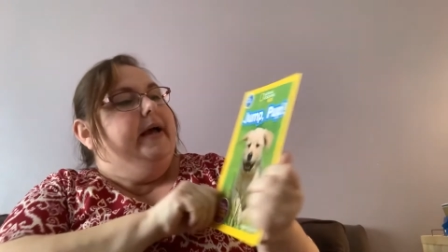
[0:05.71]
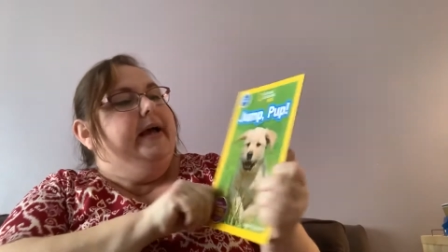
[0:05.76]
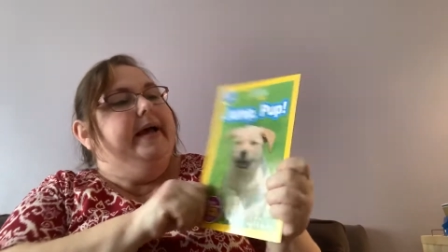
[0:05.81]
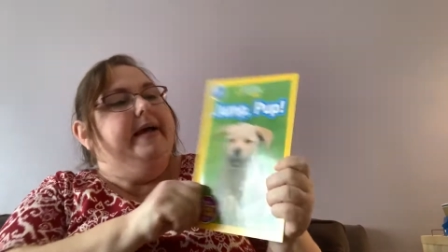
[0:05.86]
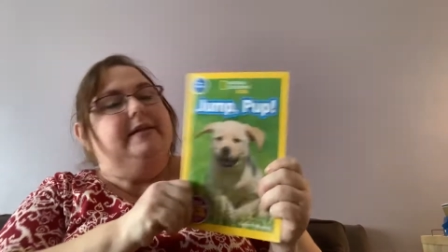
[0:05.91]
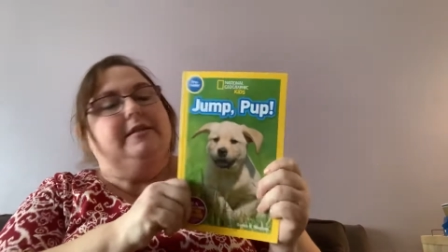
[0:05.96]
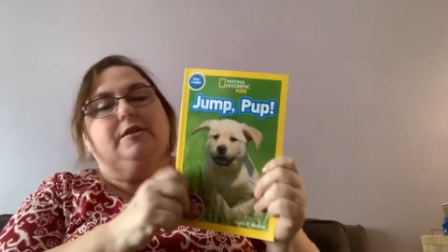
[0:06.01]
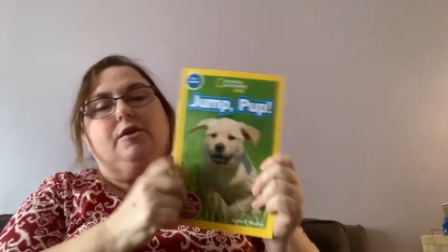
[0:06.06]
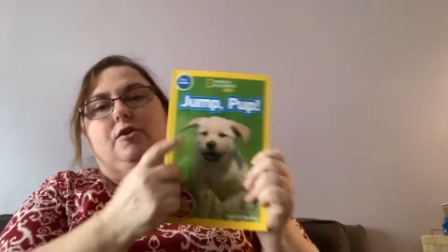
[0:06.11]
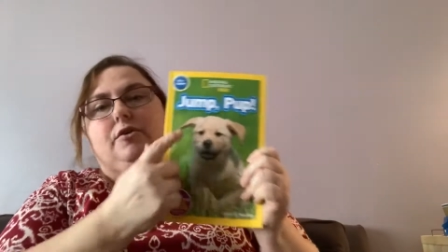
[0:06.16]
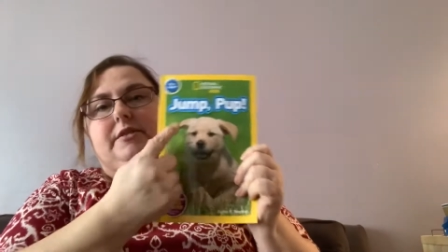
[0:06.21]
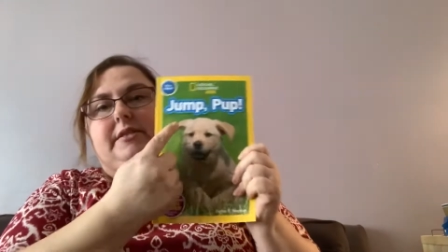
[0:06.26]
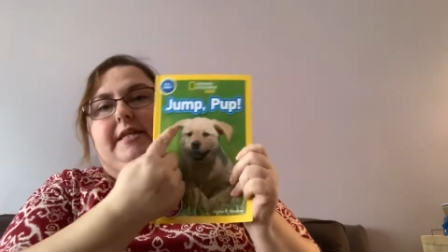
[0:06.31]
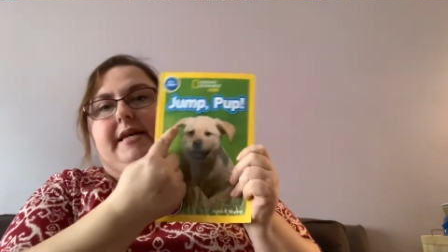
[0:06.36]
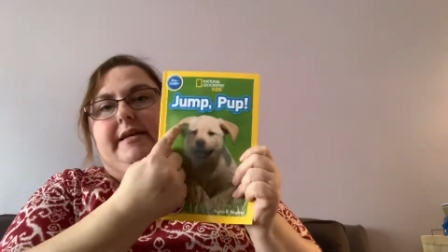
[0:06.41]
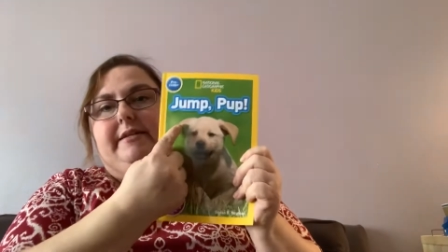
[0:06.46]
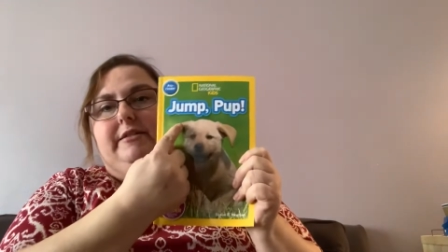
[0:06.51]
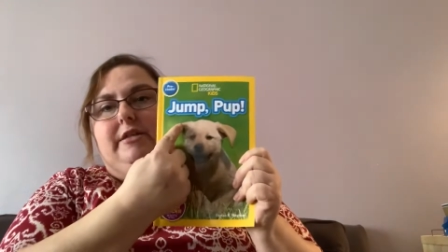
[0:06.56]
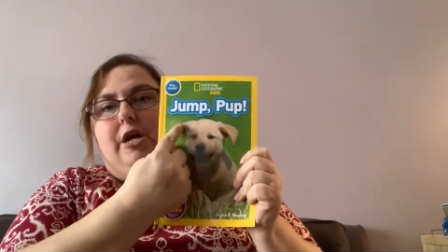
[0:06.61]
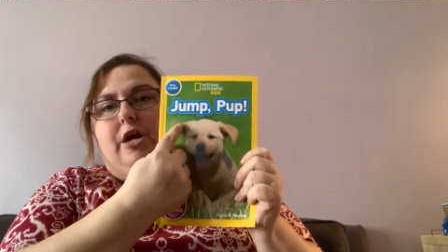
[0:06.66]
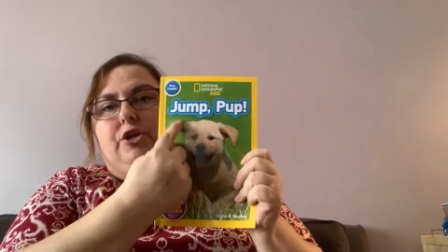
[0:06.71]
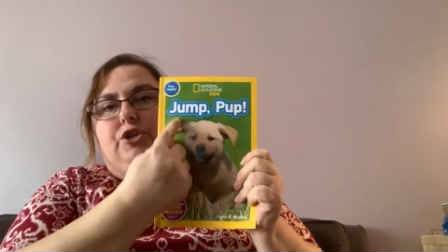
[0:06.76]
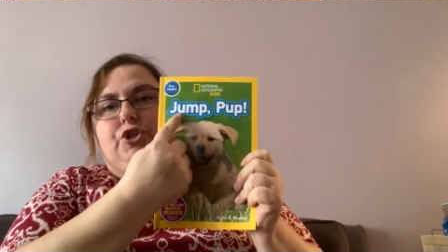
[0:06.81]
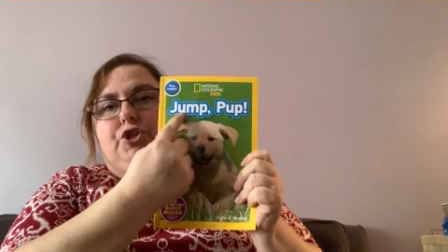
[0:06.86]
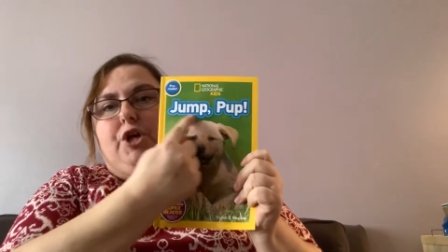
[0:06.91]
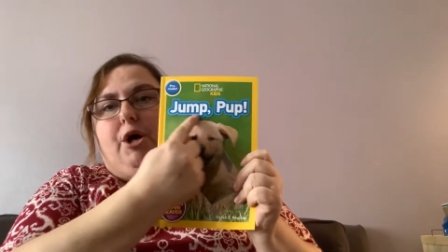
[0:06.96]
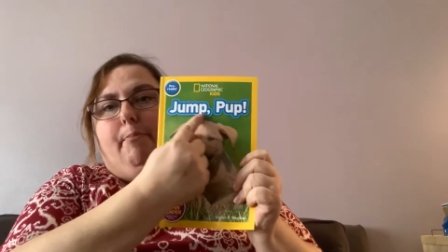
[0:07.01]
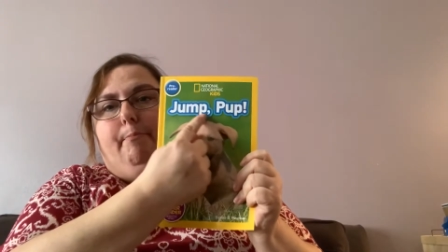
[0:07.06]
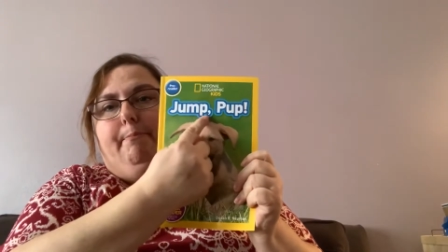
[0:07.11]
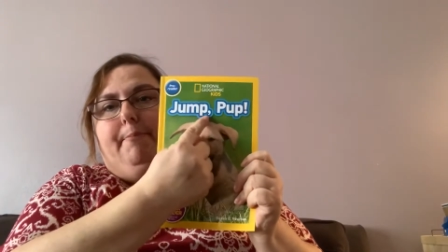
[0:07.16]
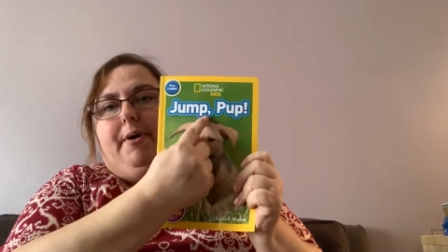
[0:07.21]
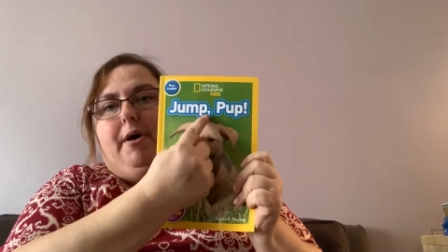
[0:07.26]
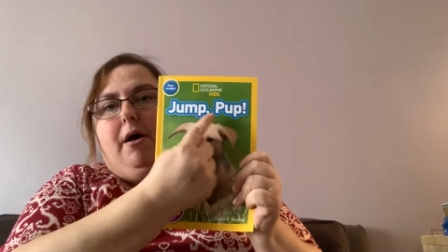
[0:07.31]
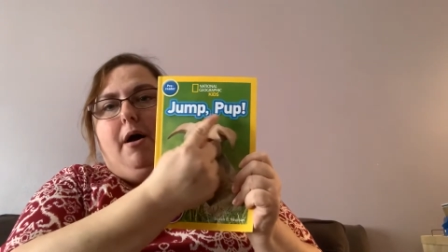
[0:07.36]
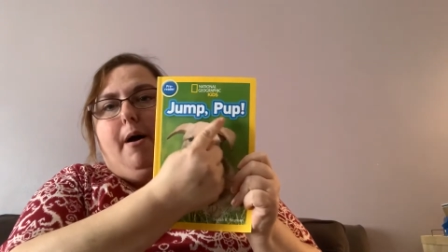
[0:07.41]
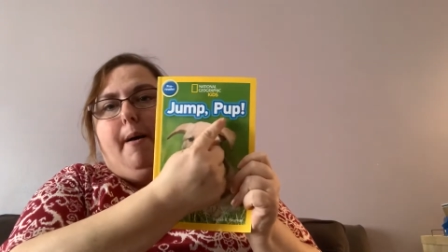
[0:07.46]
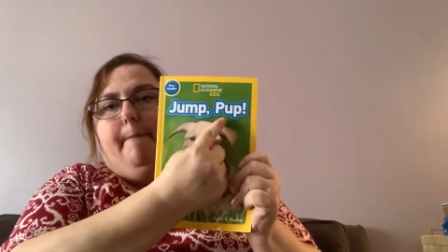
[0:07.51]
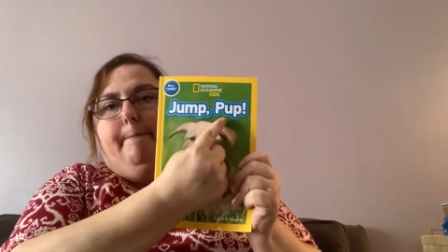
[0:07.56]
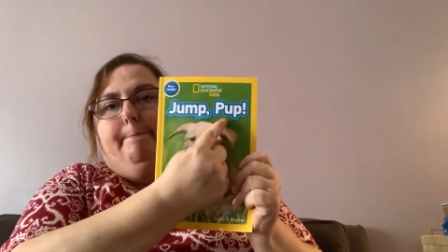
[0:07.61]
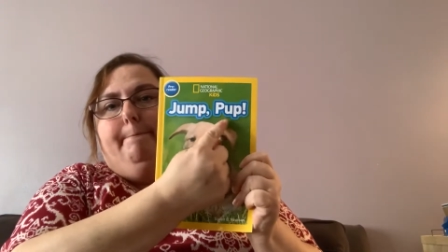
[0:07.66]
It says Jump
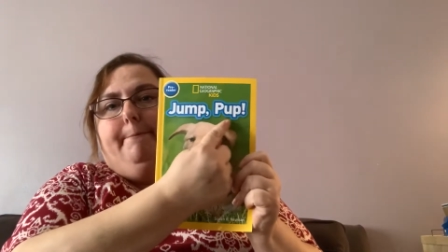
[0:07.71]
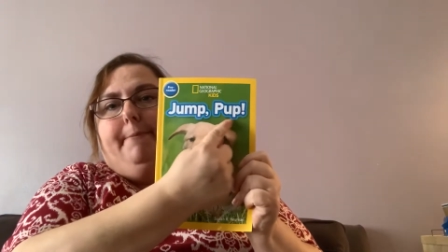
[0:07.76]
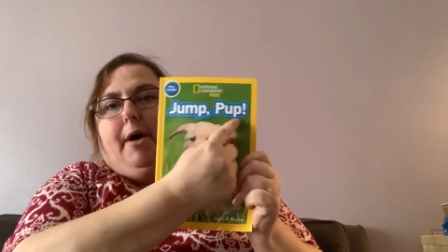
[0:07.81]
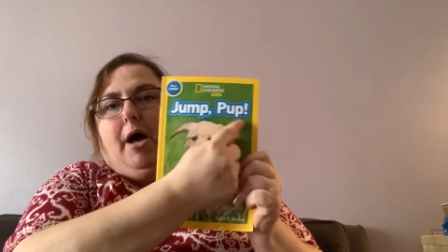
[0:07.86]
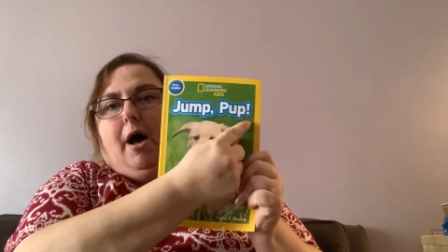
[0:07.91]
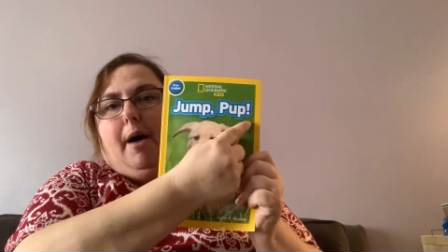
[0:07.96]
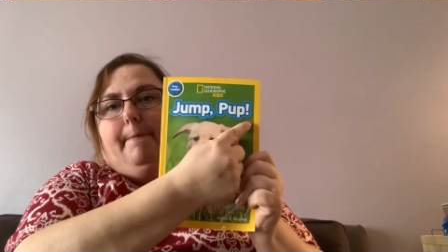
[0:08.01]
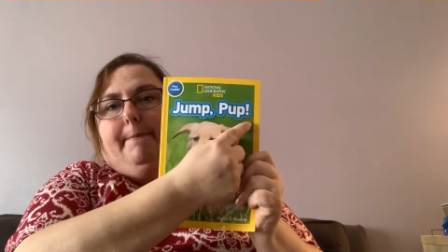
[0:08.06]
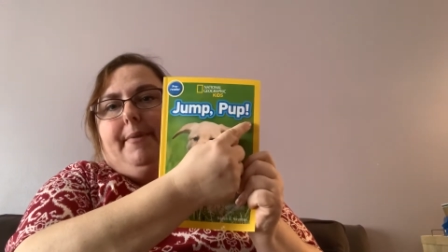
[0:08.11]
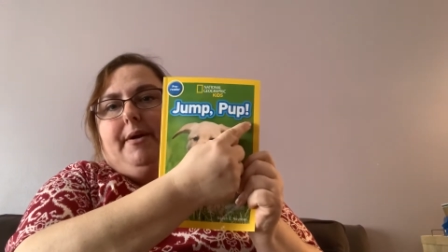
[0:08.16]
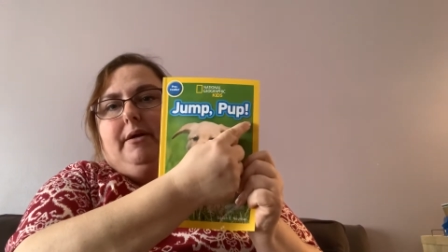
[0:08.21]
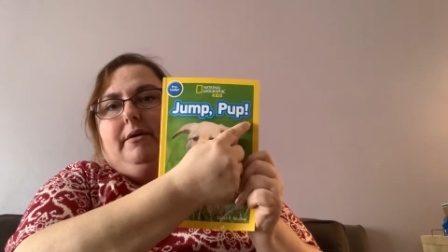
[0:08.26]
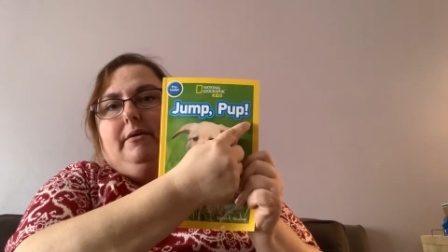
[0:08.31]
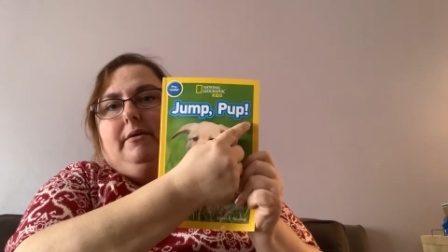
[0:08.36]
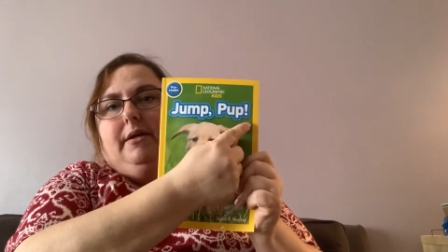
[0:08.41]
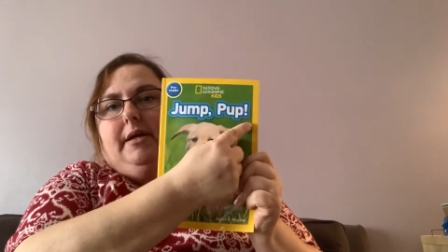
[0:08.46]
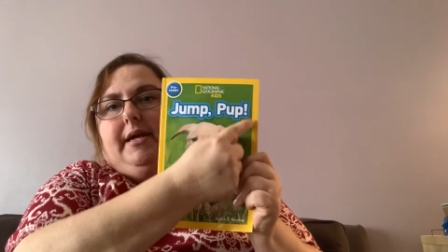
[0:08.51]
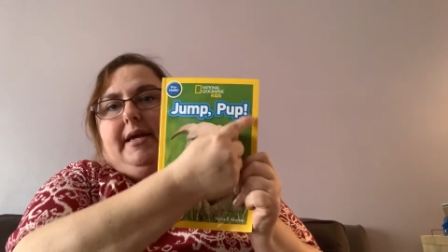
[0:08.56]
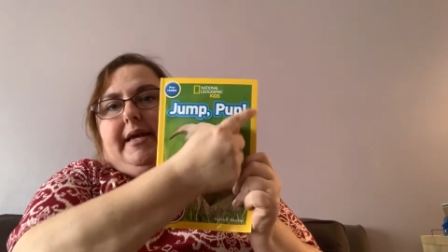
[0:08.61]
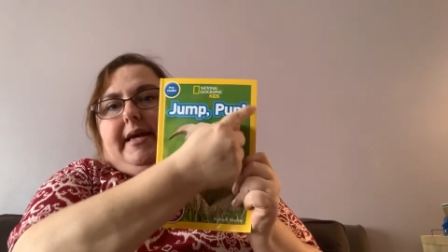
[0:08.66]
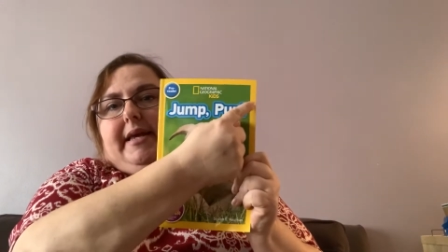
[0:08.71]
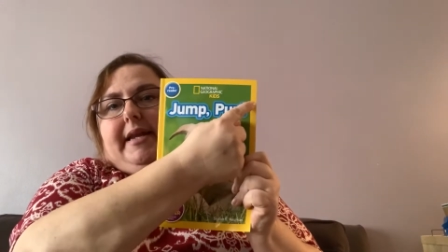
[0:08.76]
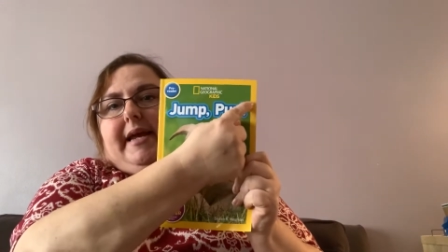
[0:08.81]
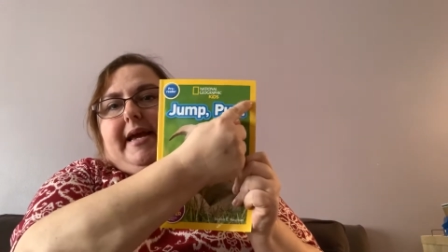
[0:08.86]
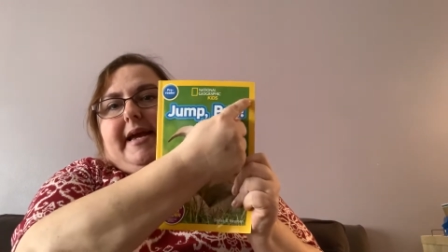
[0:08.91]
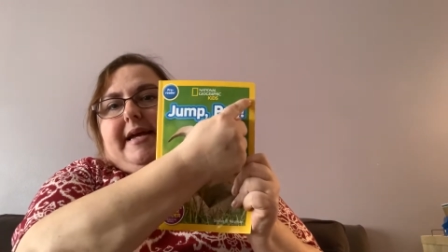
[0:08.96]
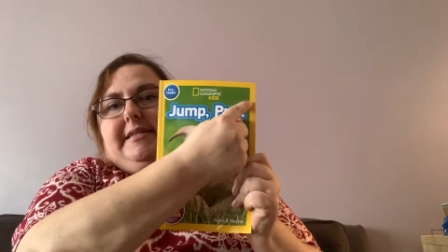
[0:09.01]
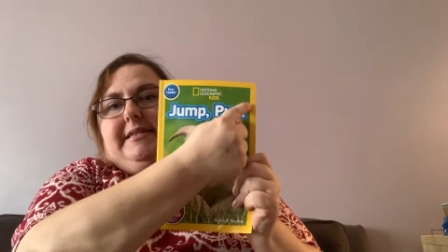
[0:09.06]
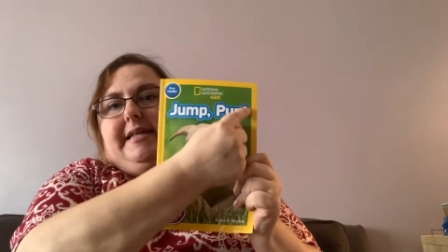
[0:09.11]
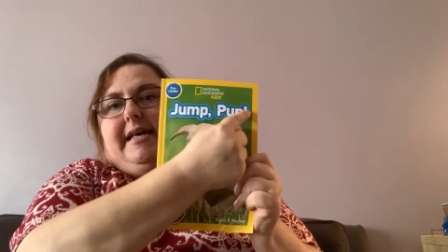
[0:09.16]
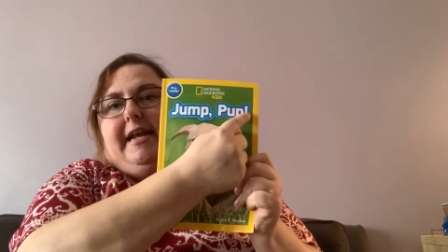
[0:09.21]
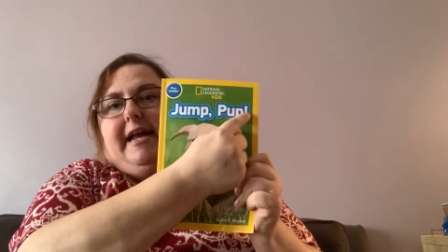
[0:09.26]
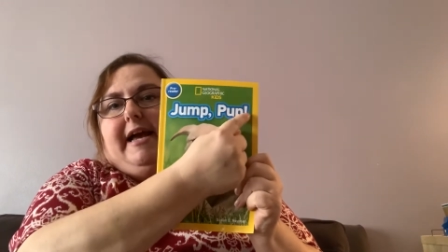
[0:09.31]
Pup, and it has that